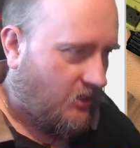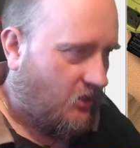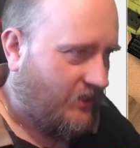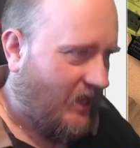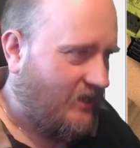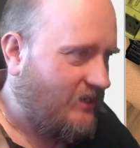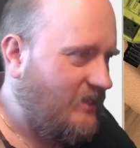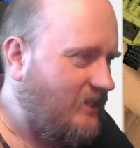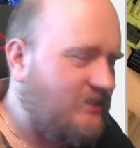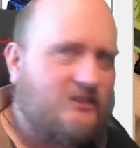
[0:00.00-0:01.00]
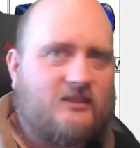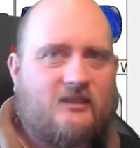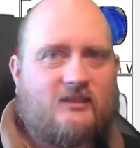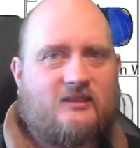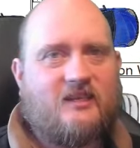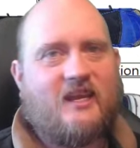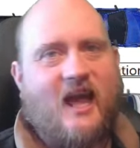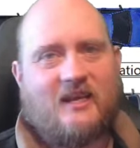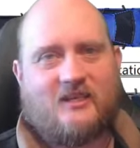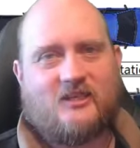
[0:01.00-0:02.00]
Okay, these
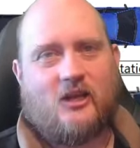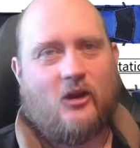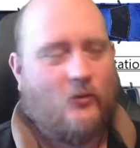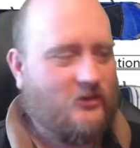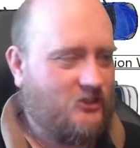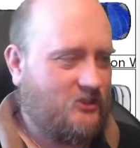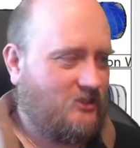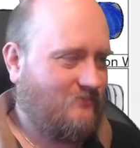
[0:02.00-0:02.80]
tracks looks